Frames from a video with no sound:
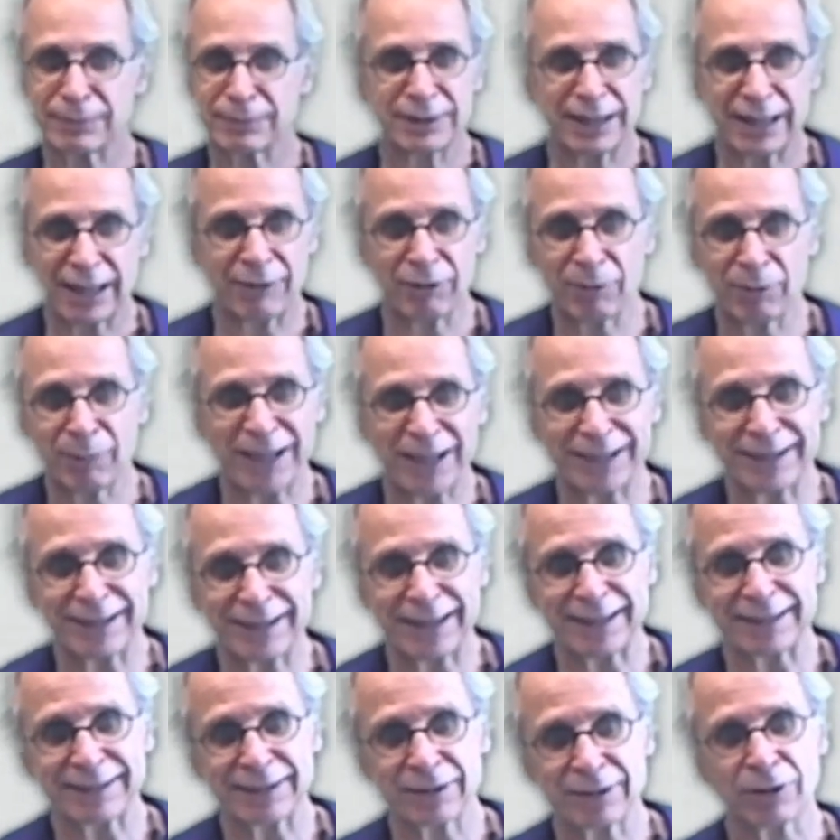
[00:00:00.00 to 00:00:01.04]
everybody
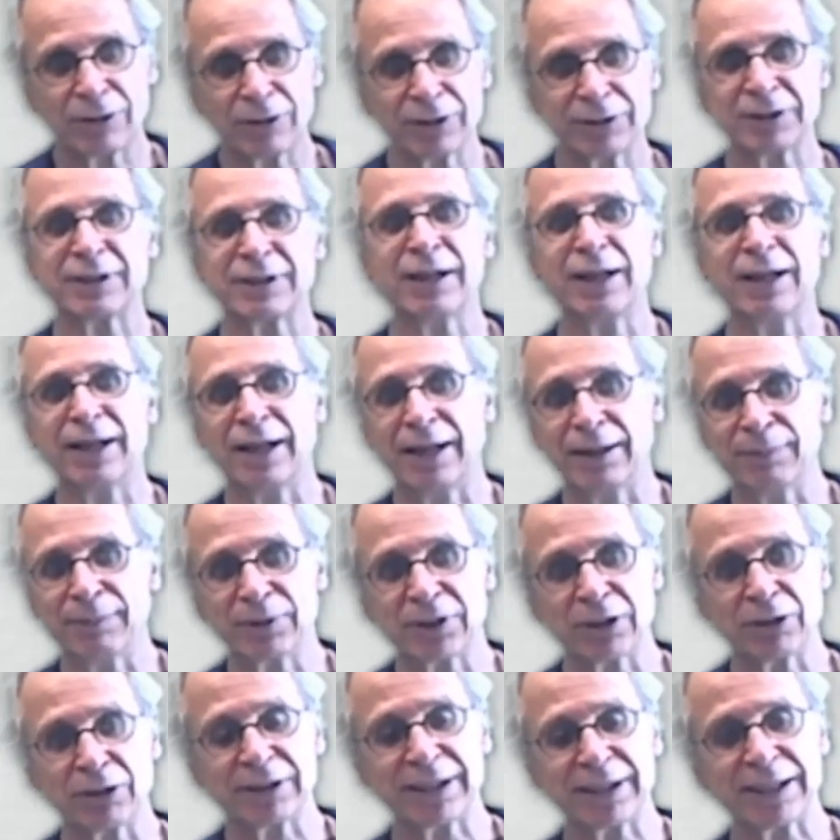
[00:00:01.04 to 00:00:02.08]
does it all the time.
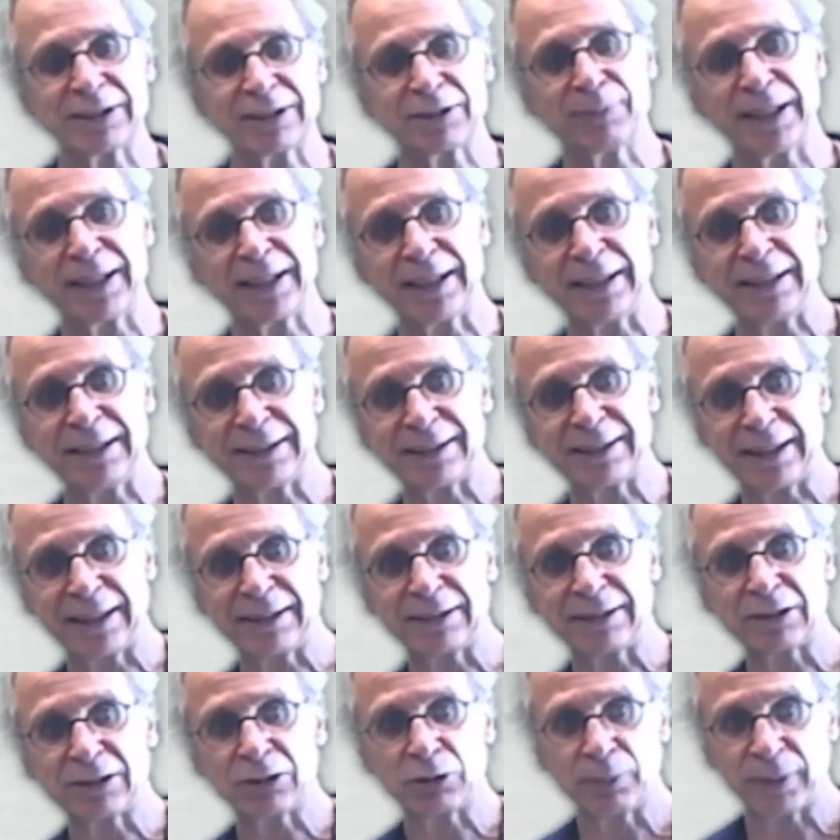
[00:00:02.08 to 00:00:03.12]
So it doesn't make any
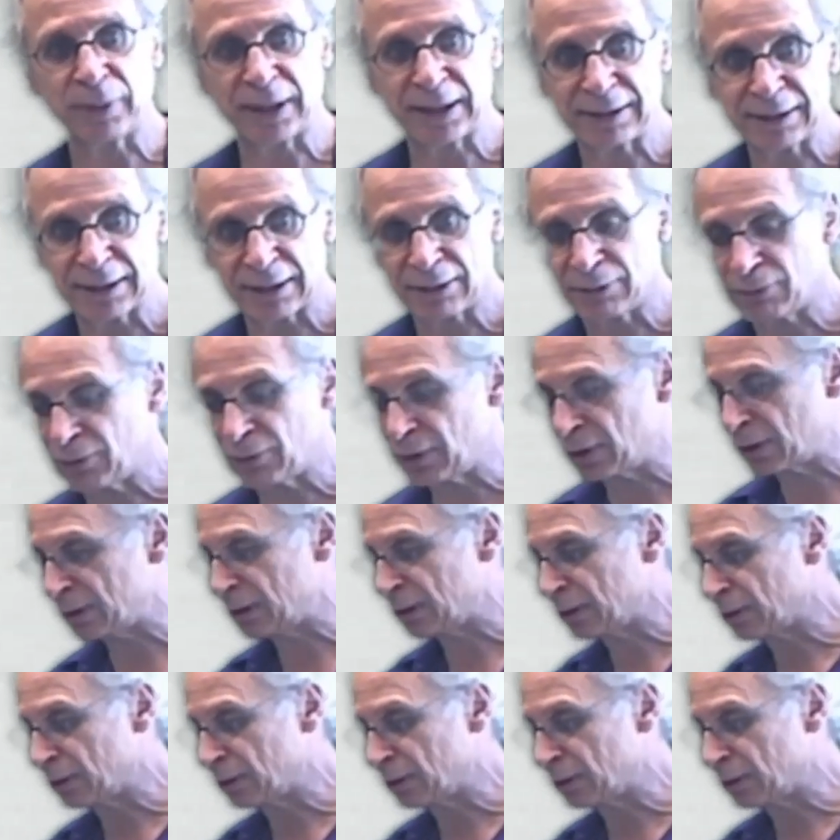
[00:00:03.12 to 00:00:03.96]
sense to make that very